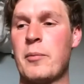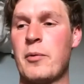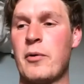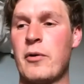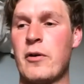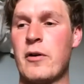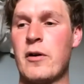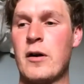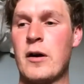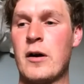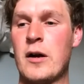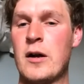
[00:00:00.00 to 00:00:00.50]

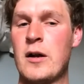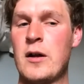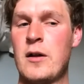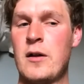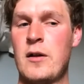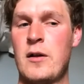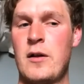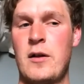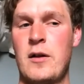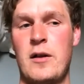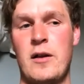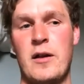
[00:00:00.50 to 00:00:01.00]
Or
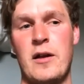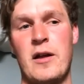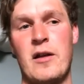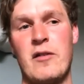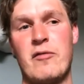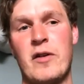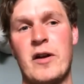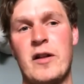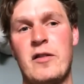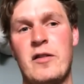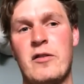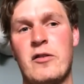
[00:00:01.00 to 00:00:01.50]
if
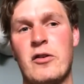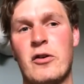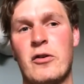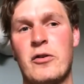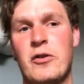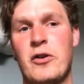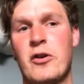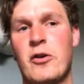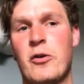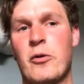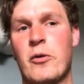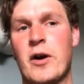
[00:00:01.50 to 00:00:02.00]
I don't
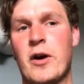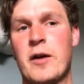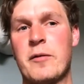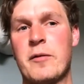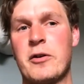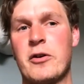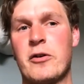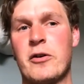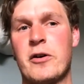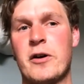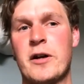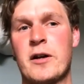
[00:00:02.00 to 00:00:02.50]
know where I'm
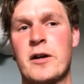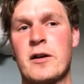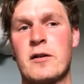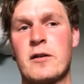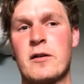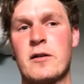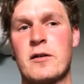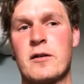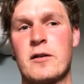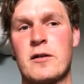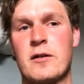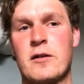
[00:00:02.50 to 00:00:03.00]
going,
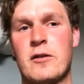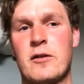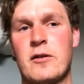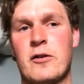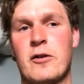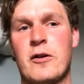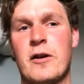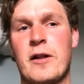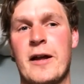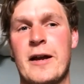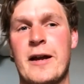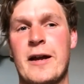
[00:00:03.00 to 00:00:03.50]

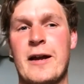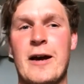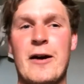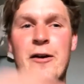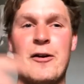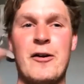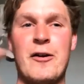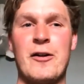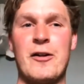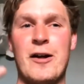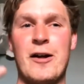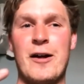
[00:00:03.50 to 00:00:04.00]
or like
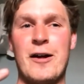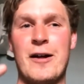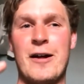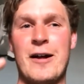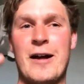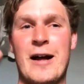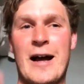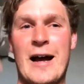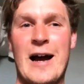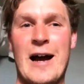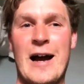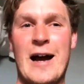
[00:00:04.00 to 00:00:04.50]

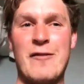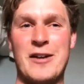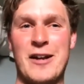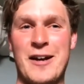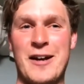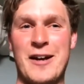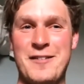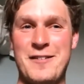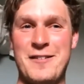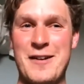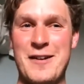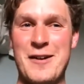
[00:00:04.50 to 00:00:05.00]
have an
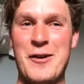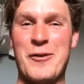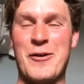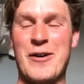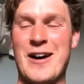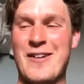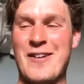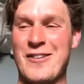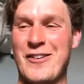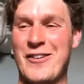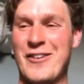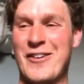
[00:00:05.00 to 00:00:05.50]
idea where
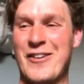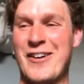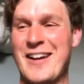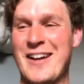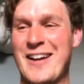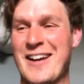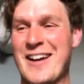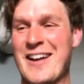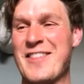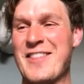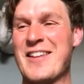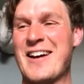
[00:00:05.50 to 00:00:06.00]
I'm
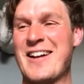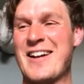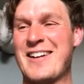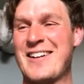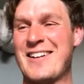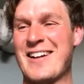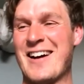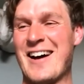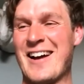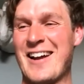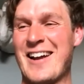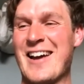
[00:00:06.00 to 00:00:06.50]
going and then
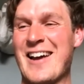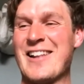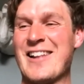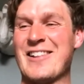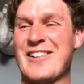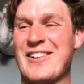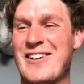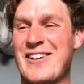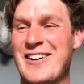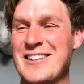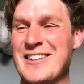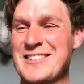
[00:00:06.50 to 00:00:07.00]
I get
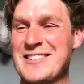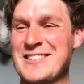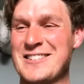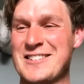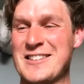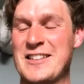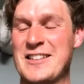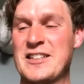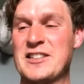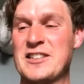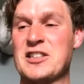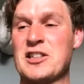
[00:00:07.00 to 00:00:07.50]
lost,
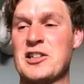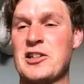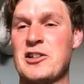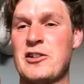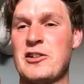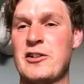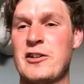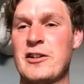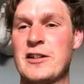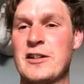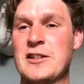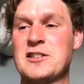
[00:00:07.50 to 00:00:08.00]
then it's
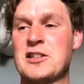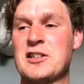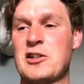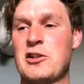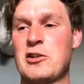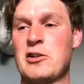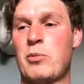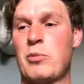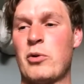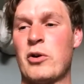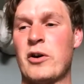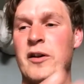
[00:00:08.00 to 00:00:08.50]
a
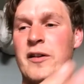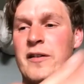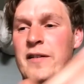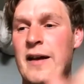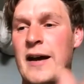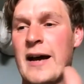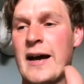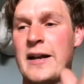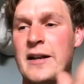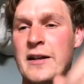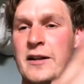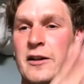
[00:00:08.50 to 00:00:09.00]
good point
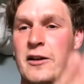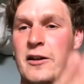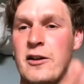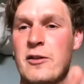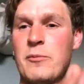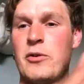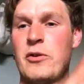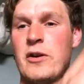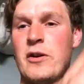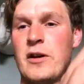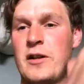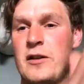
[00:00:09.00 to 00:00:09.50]
to add in
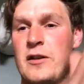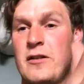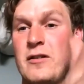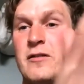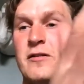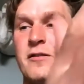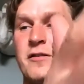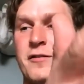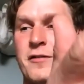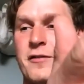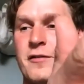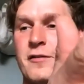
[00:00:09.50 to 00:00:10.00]
Komoot and
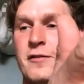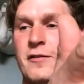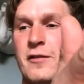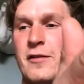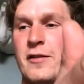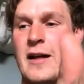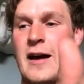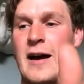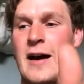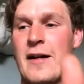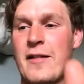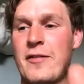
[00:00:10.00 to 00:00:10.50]
use
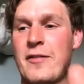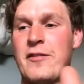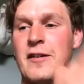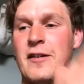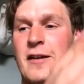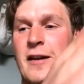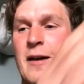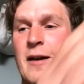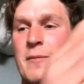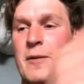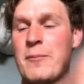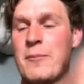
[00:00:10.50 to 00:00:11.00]
that to
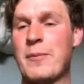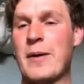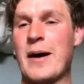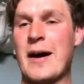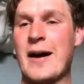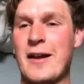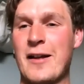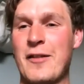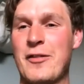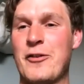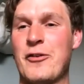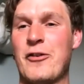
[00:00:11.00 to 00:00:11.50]
get me
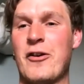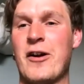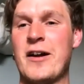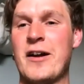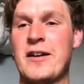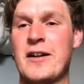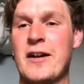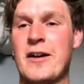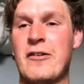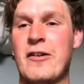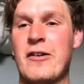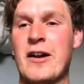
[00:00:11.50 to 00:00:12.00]
back in the right
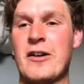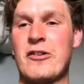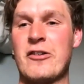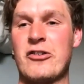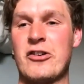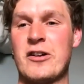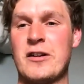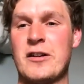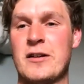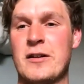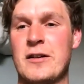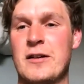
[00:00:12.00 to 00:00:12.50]
direction.